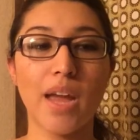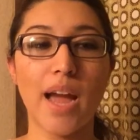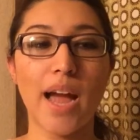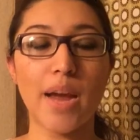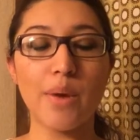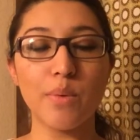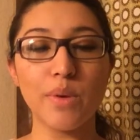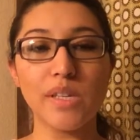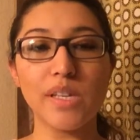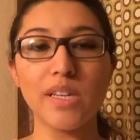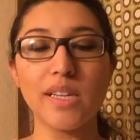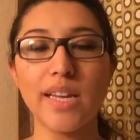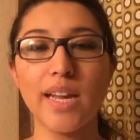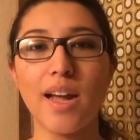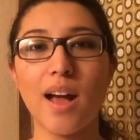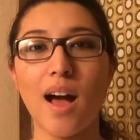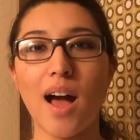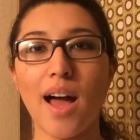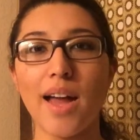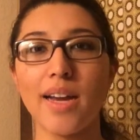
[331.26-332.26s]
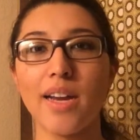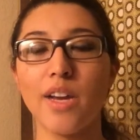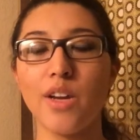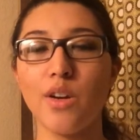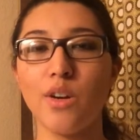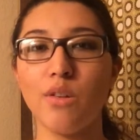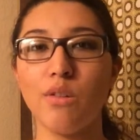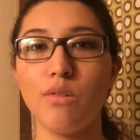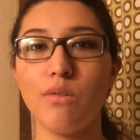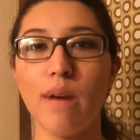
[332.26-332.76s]
I recently got a
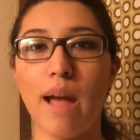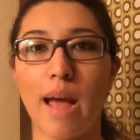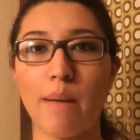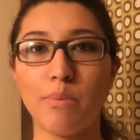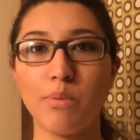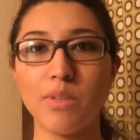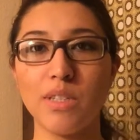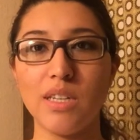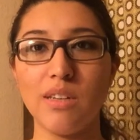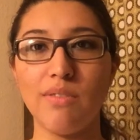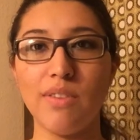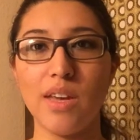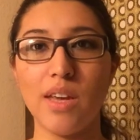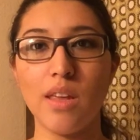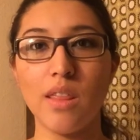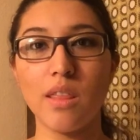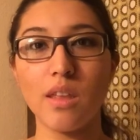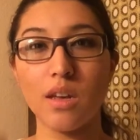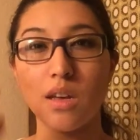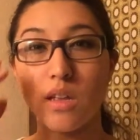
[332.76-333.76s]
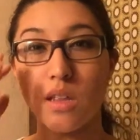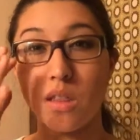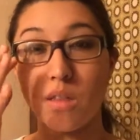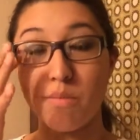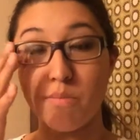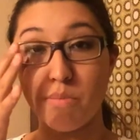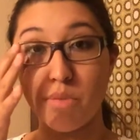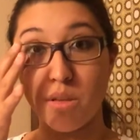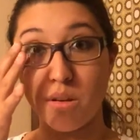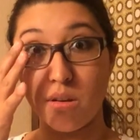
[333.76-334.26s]
new Apple TV, the the
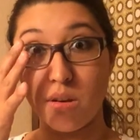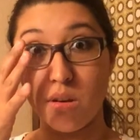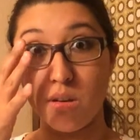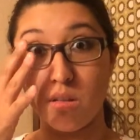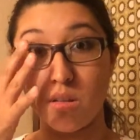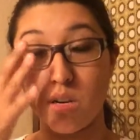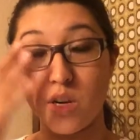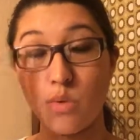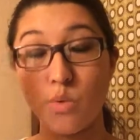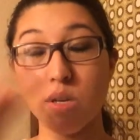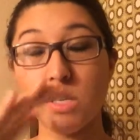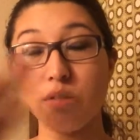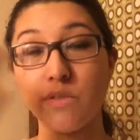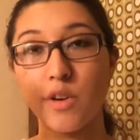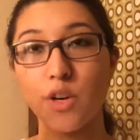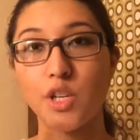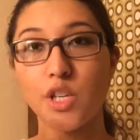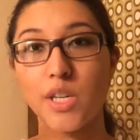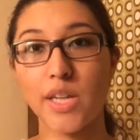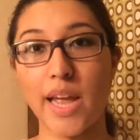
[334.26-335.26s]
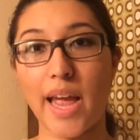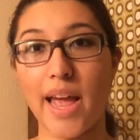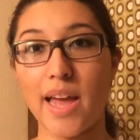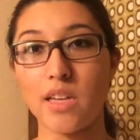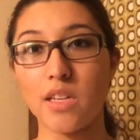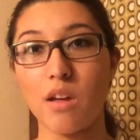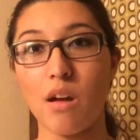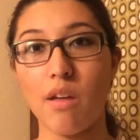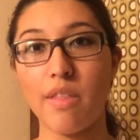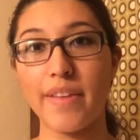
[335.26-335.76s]
the, the newest version that
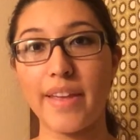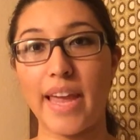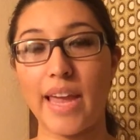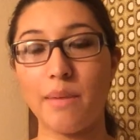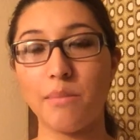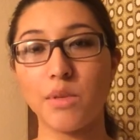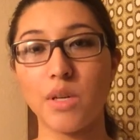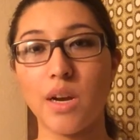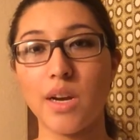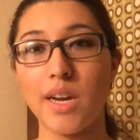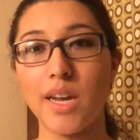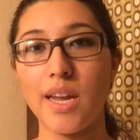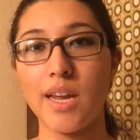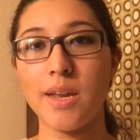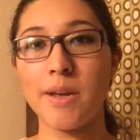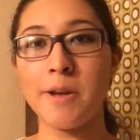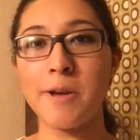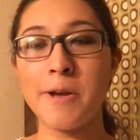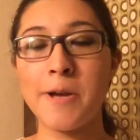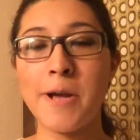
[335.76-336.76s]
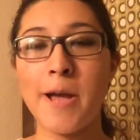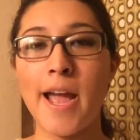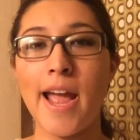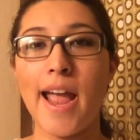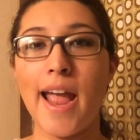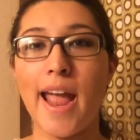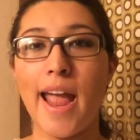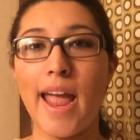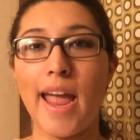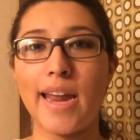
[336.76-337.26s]
has all the games on it.
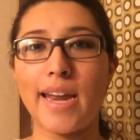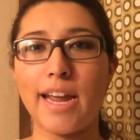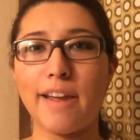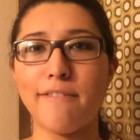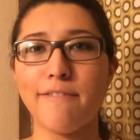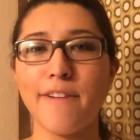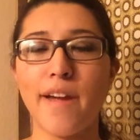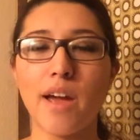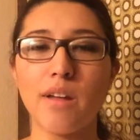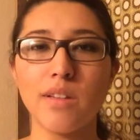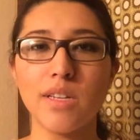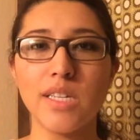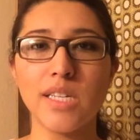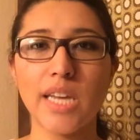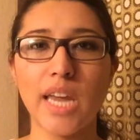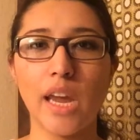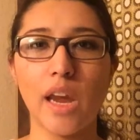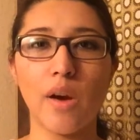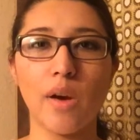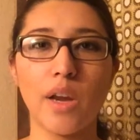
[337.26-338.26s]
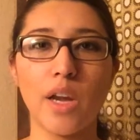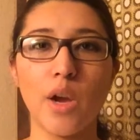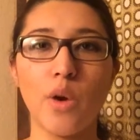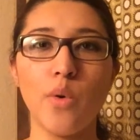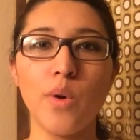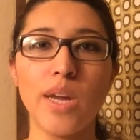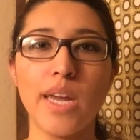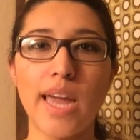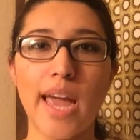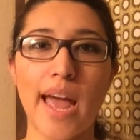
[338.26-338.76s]
And I found this
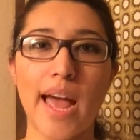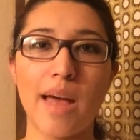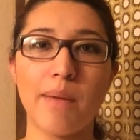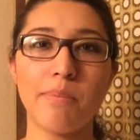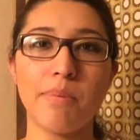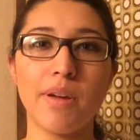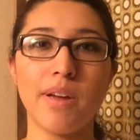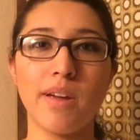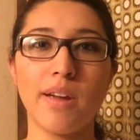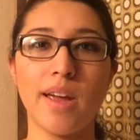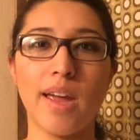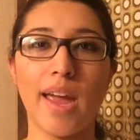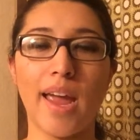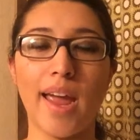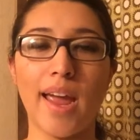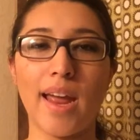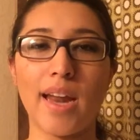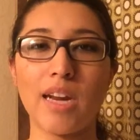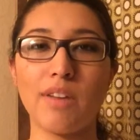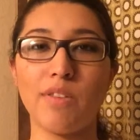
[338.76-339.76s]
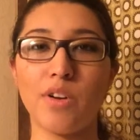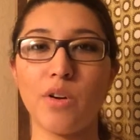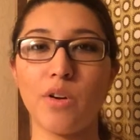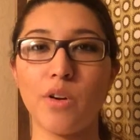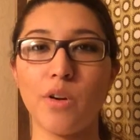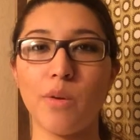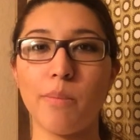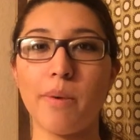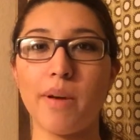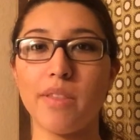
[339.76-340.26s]
karaoke app. And if you don't
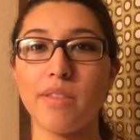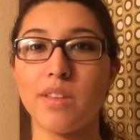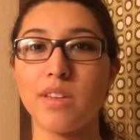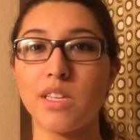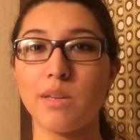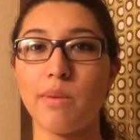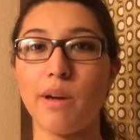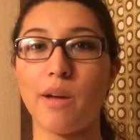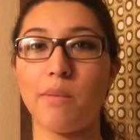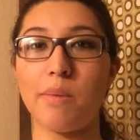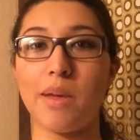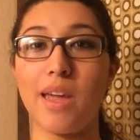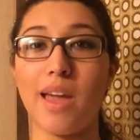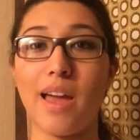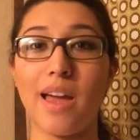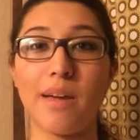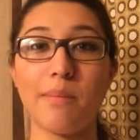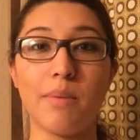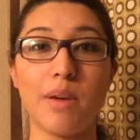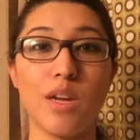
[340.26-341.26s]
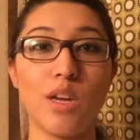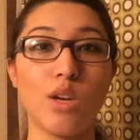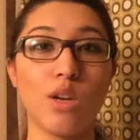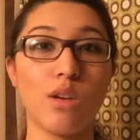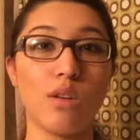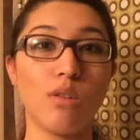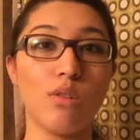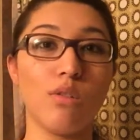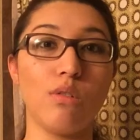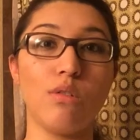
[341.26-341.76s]
know about this about me, I'm a
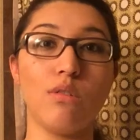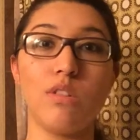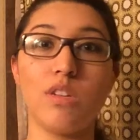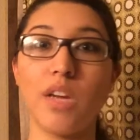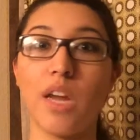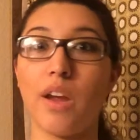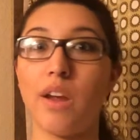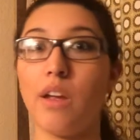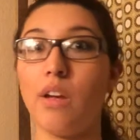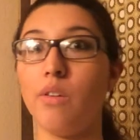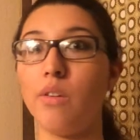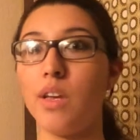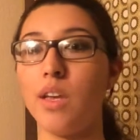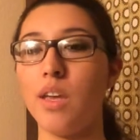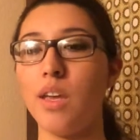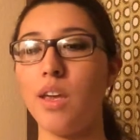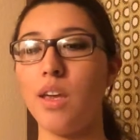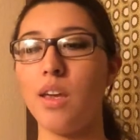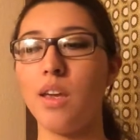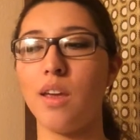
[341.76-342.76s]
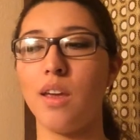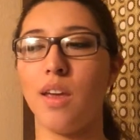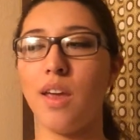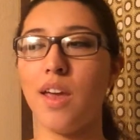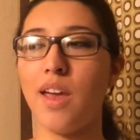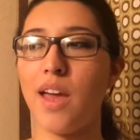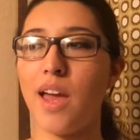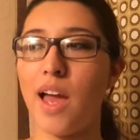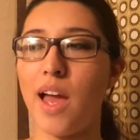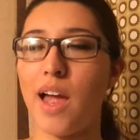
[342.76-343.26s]
huge karaoke geek.
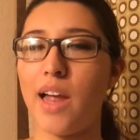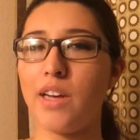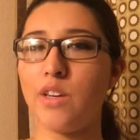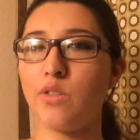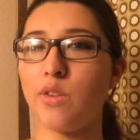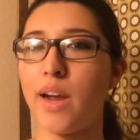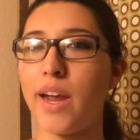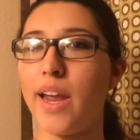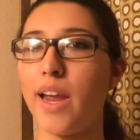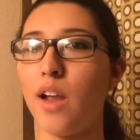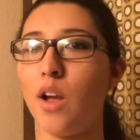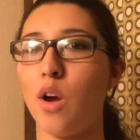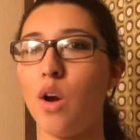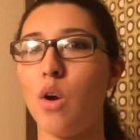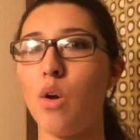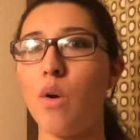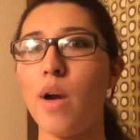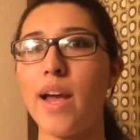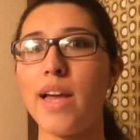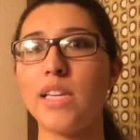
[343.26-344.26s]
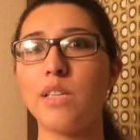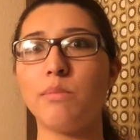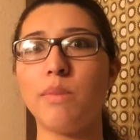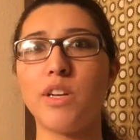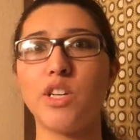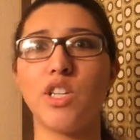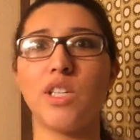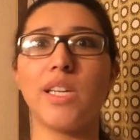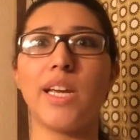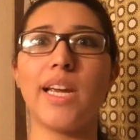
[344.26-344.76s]
I try and go as
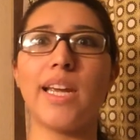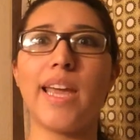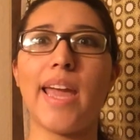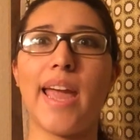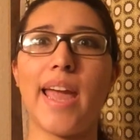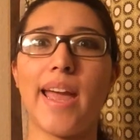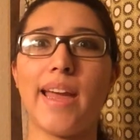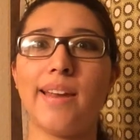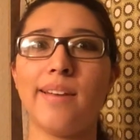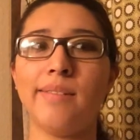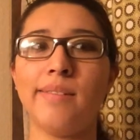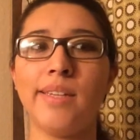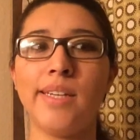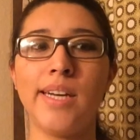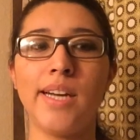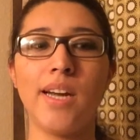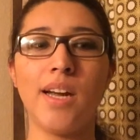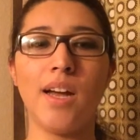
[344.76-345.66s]
much as I can.